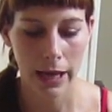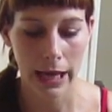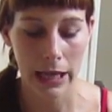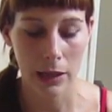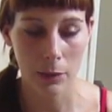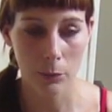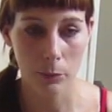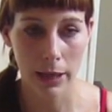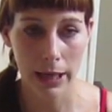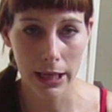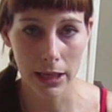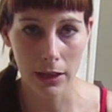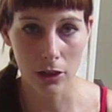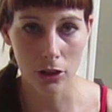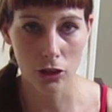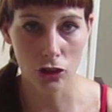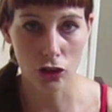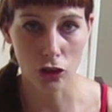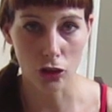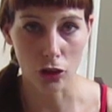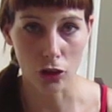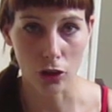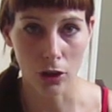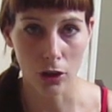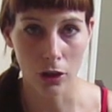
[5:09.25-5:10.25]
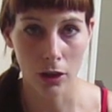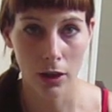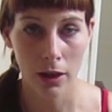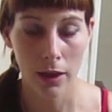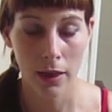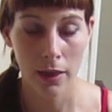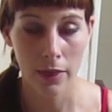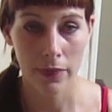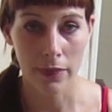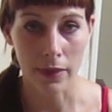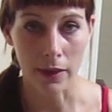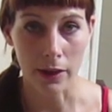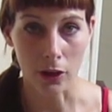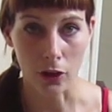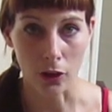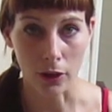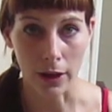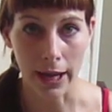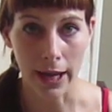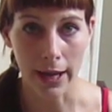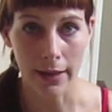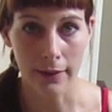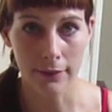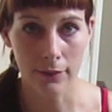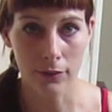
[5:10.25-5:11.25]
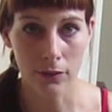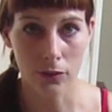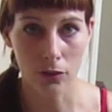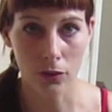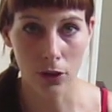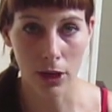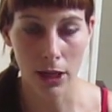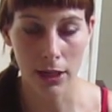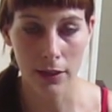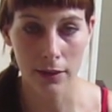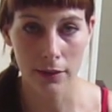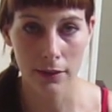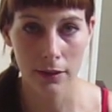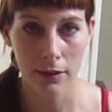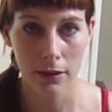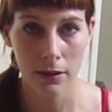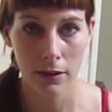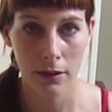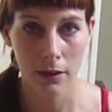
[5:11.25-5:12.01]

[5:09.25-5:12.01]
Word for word: and making sure that your head's straight